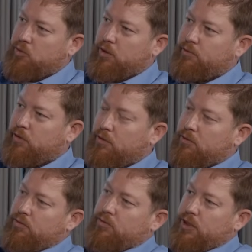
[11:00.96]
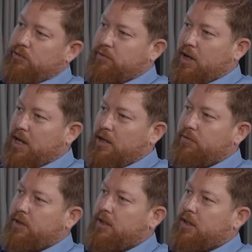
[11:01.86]
24 to
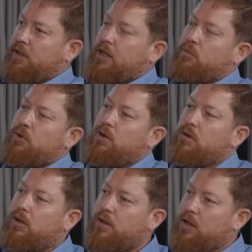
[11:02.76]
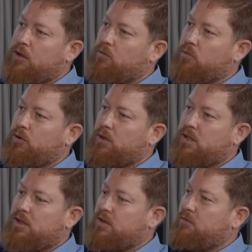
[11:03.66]
25 and then beyond, what
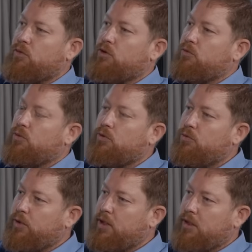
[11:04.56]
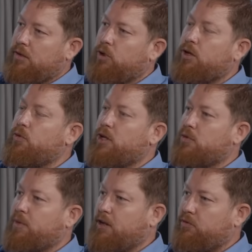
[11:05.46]
can we
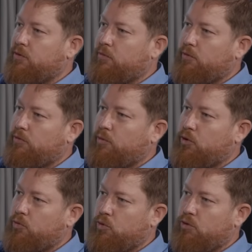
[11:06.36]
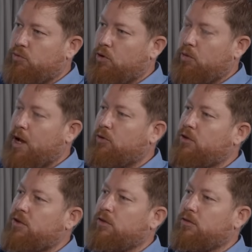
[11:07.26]
expect from the your bonus program? How
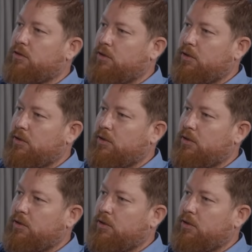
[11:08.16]
does it look